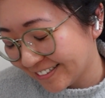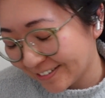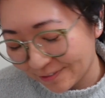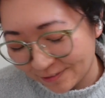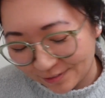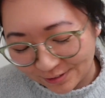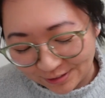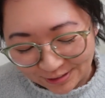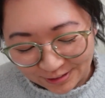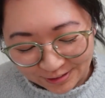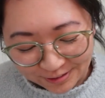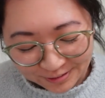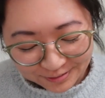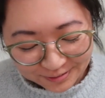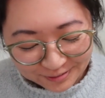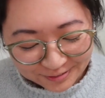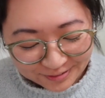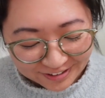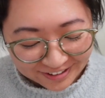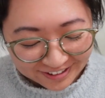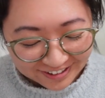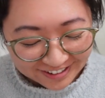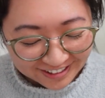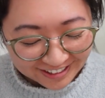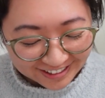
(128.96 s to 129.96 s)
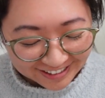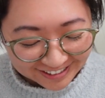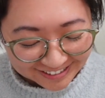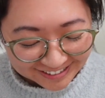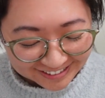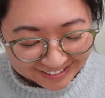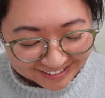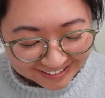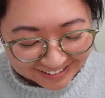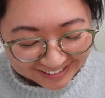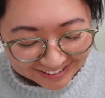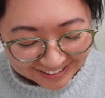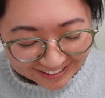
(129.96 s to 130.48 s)
for you,
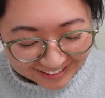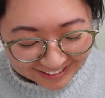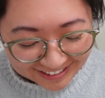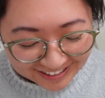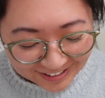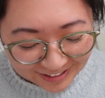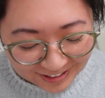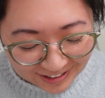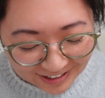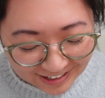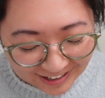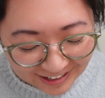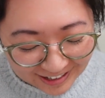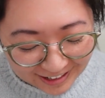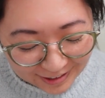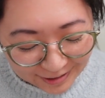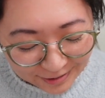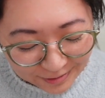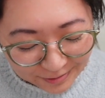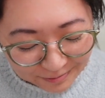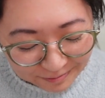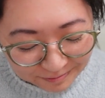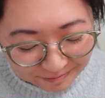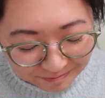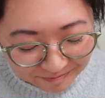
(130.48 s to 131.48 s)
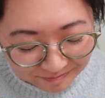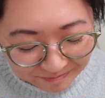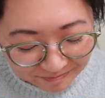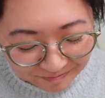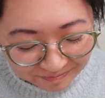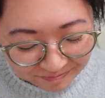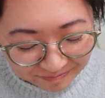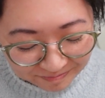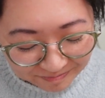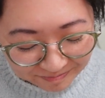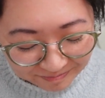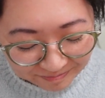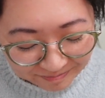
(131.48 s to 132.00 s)
Aquarius, um,
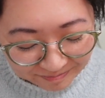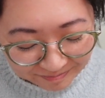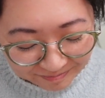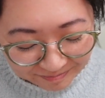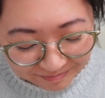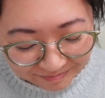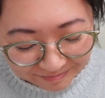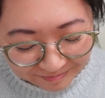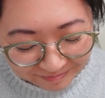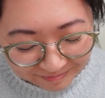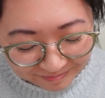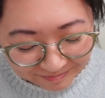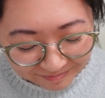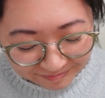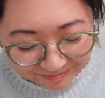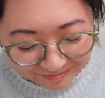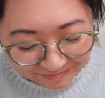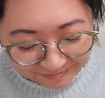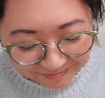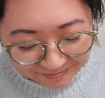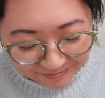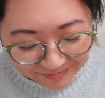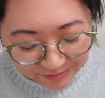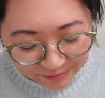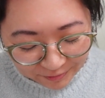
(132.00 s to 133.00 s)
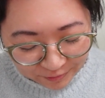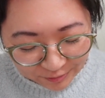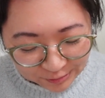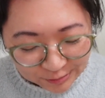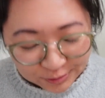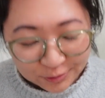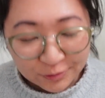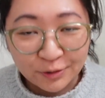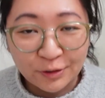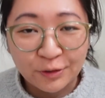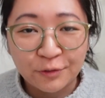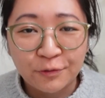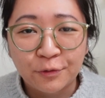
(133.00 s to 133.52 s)

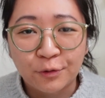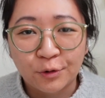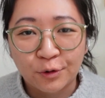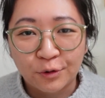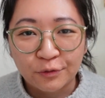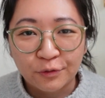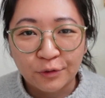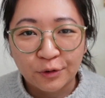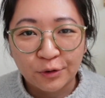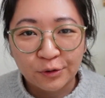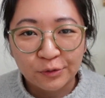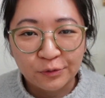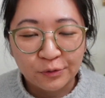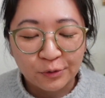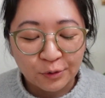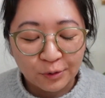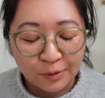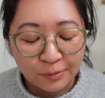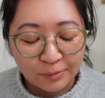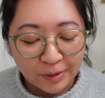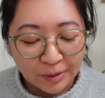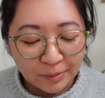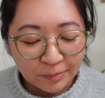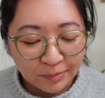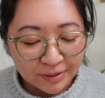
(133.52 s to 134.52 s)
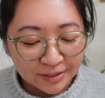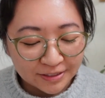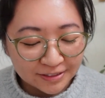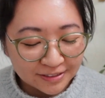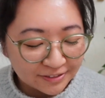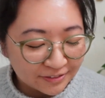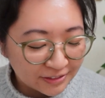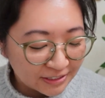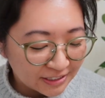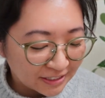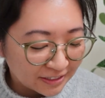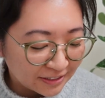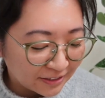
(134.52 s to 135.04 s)
first of all, 444 might be
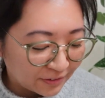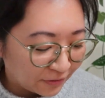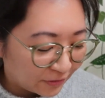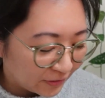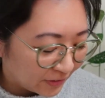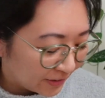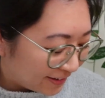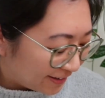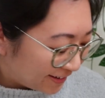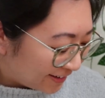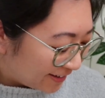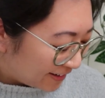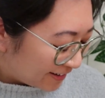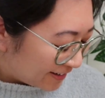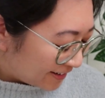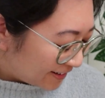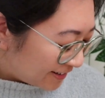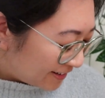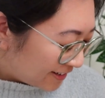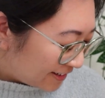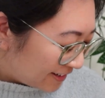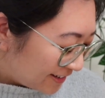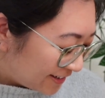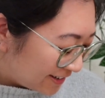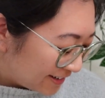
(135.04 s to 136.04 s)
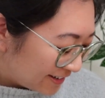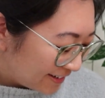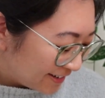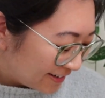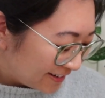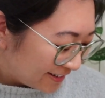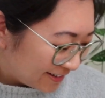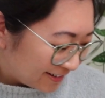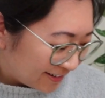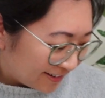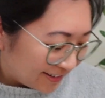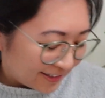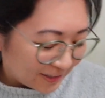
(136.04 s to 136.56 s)
significant
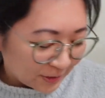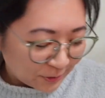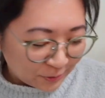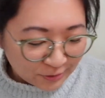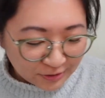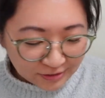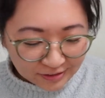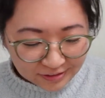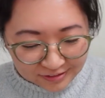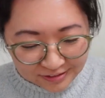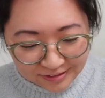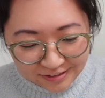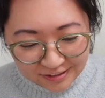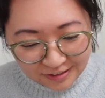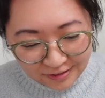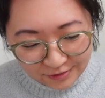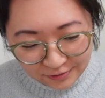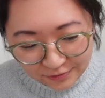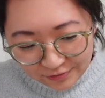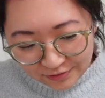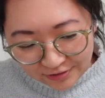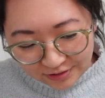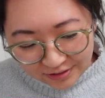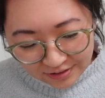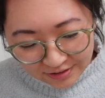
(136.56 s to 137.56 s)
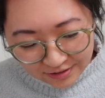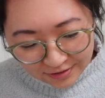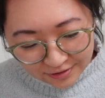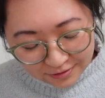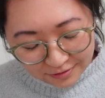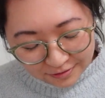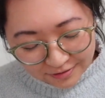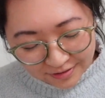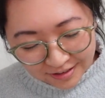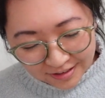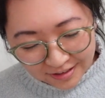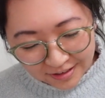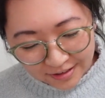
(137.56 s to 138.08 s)
synchronicity for
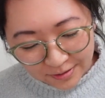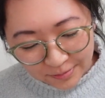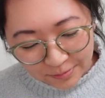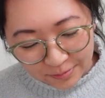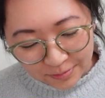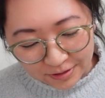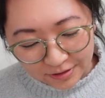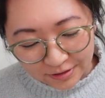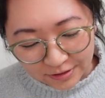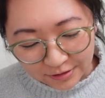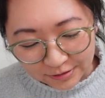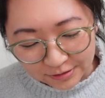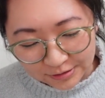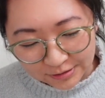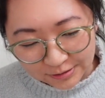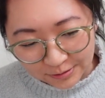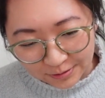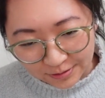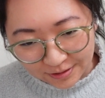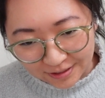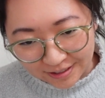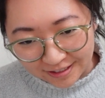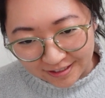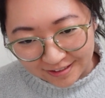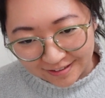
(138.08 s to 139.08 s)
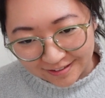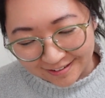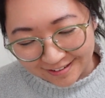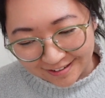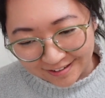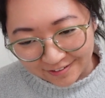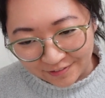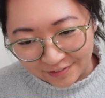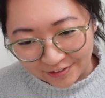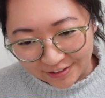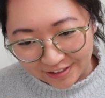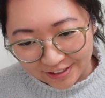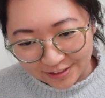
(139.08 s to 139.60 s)
you, but also that I
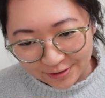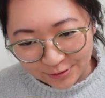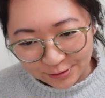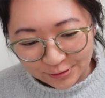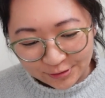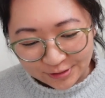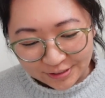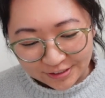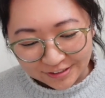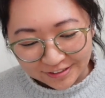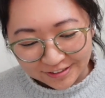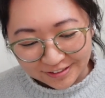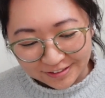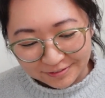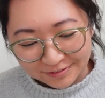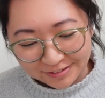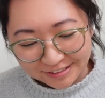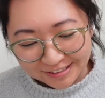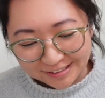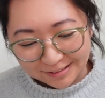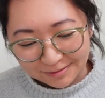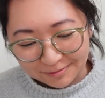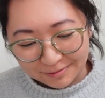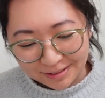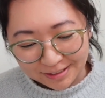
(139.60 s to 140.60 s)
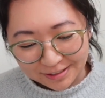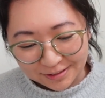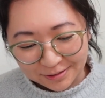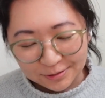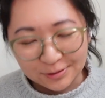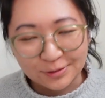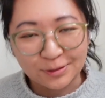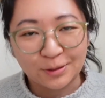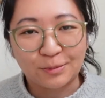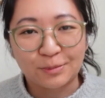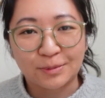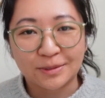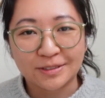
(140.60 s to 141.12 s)
feel like you're dealing with someone
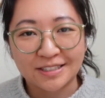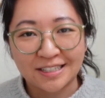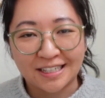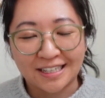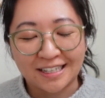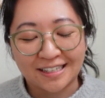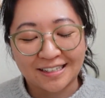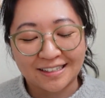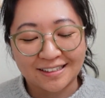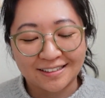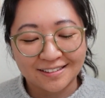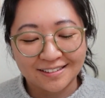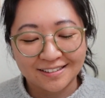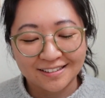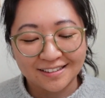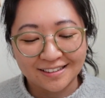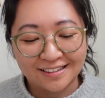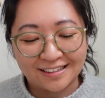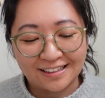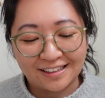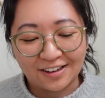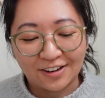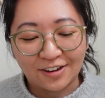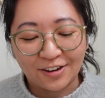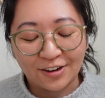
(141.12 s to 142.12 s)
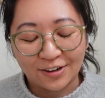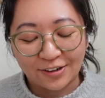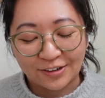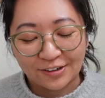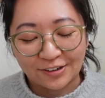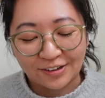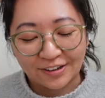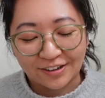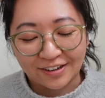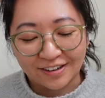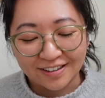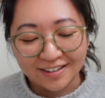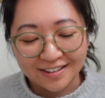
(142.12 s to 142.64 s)
who's almost like the
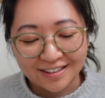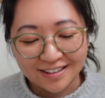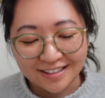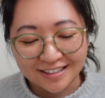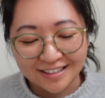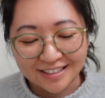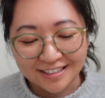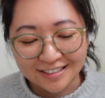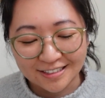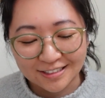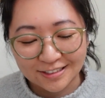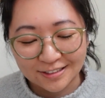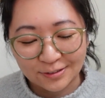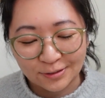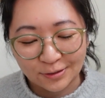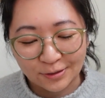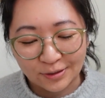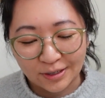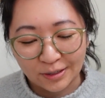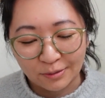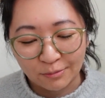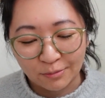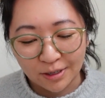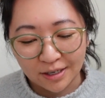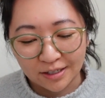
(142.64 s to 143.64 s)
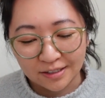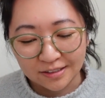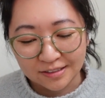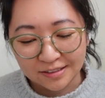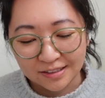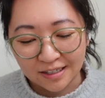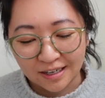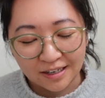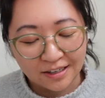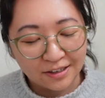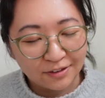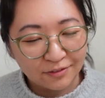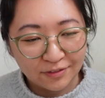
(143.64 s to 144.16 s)
otter in this story, where it's
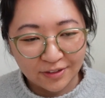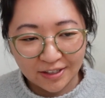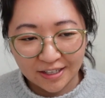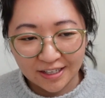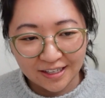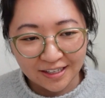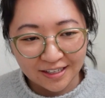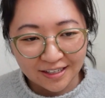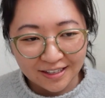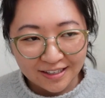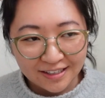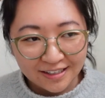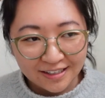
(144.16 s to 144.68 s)
kind of like